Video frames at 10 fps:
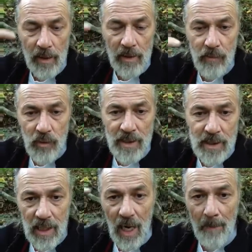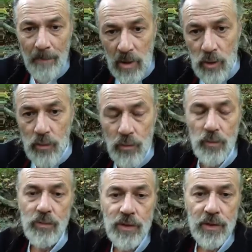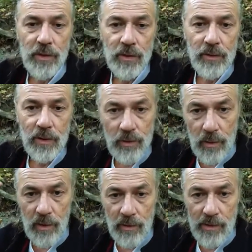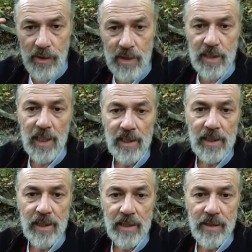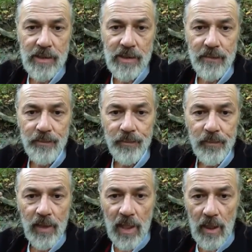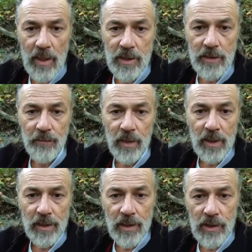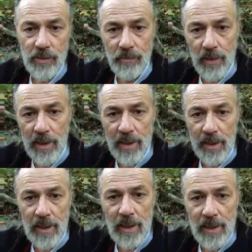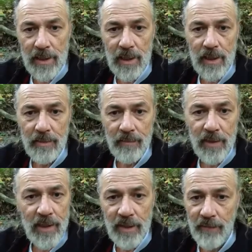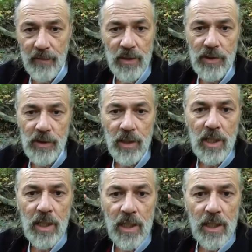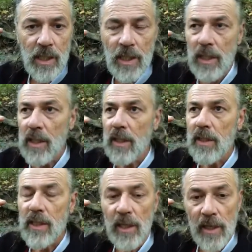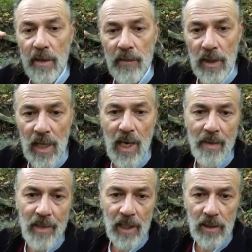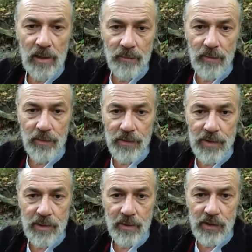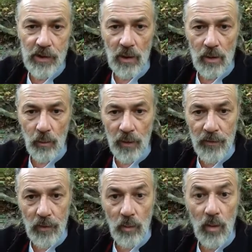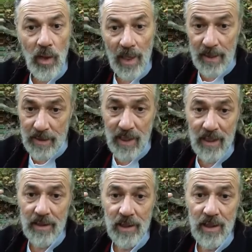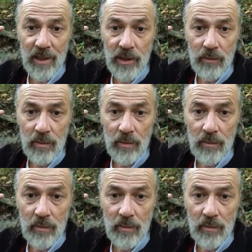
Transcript: M-U-S-E, a muse that triggers these ideas. Heritage Foundation put out they had a convention, telling every lie about liberals, starting with we're anti-intellectual.